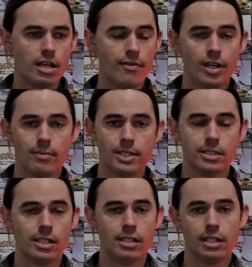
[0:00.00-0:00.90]
never going to be
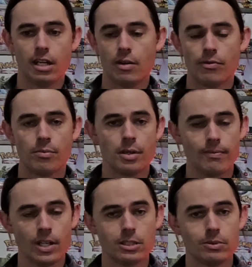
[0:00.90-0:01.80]
seen again, and from an
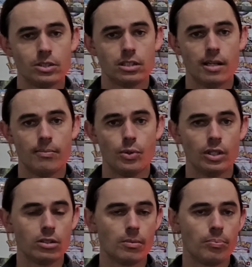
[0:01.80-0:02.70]
investment
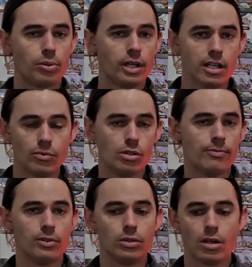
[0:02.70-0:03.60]
standpoint, got plenty of
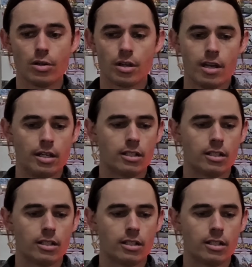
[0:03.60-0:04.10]
room for growth,